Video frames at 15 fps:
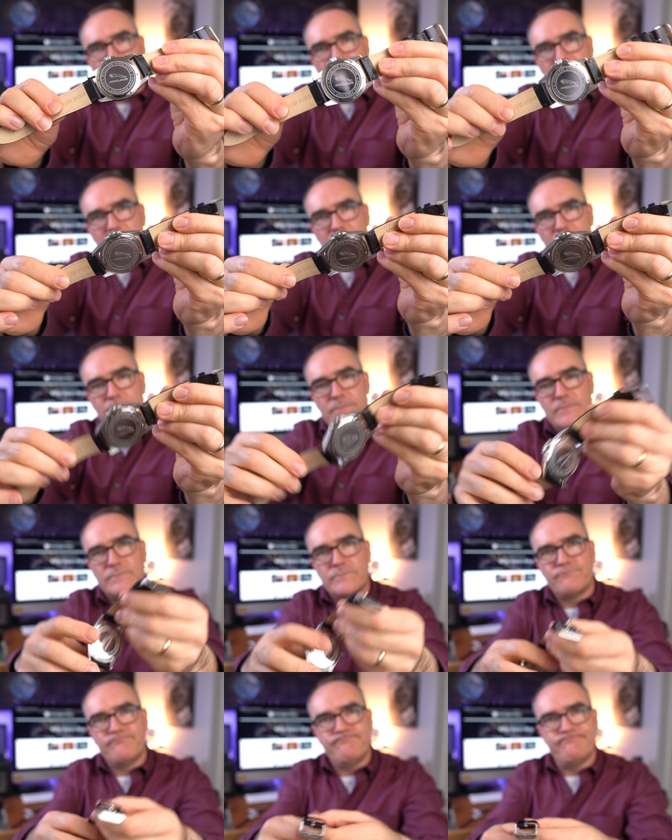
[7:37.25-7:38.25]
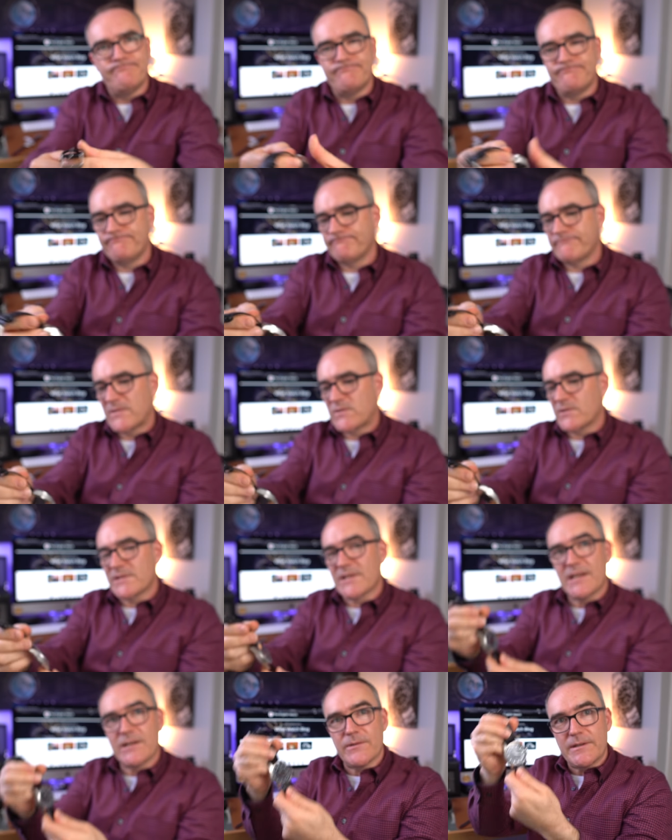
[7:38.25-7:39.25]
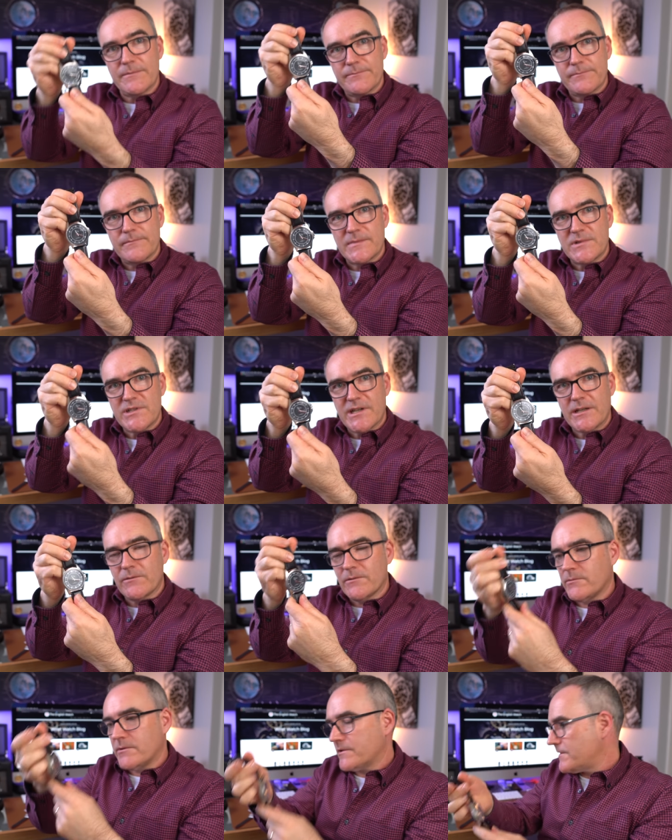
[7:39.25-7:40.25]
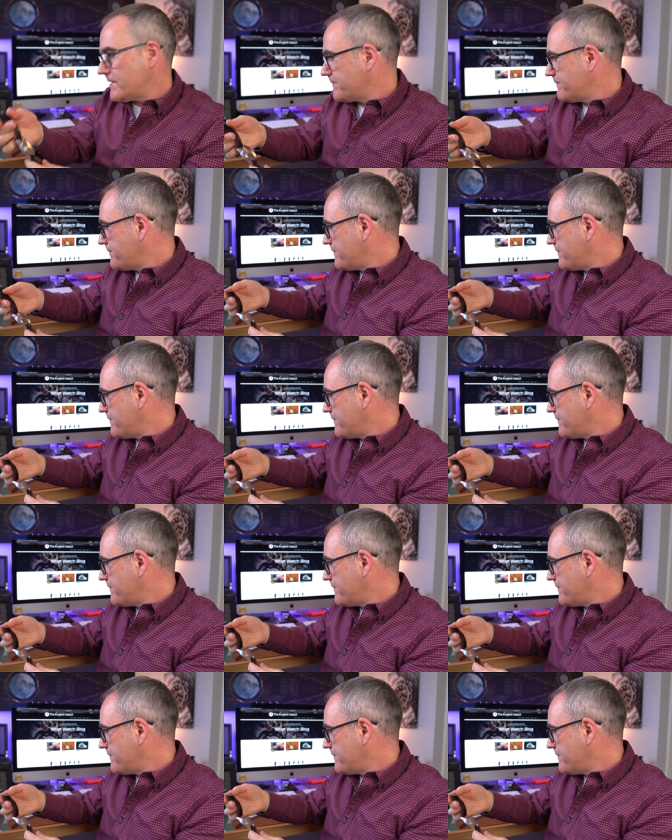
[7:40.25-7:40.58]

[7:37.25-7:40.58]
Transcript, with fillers: Um, hmm, interesting. Anyway, Jaguar watch.